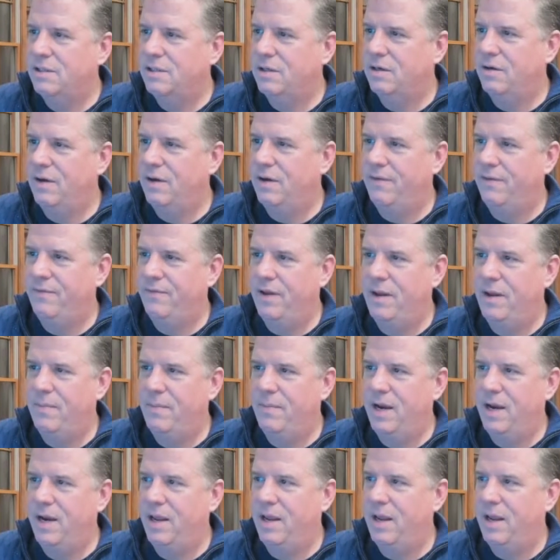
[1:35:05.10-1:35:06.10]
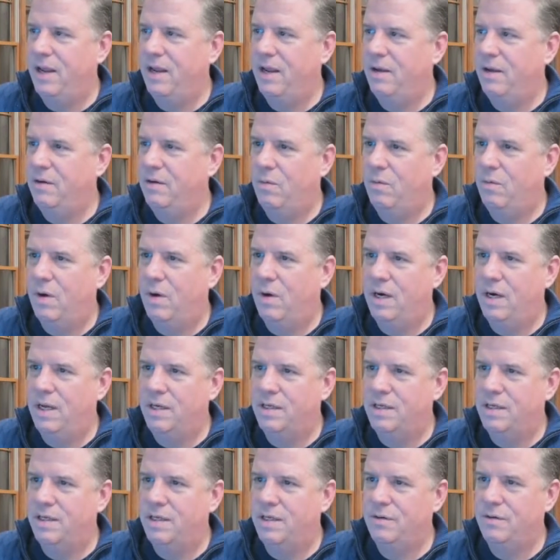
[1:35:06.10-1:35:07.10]
So if anybody
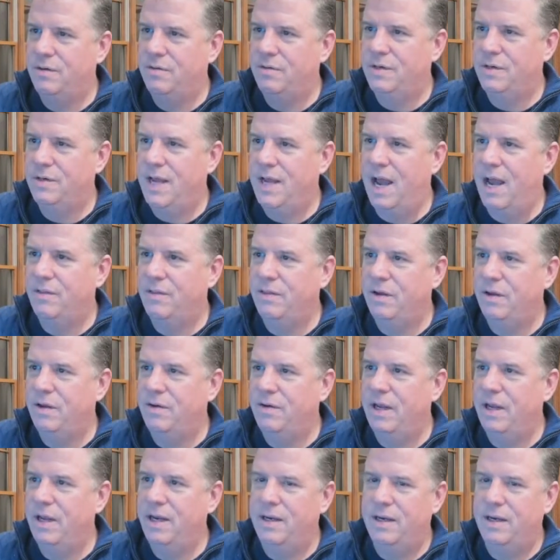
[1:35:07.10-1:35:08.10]
wanted to download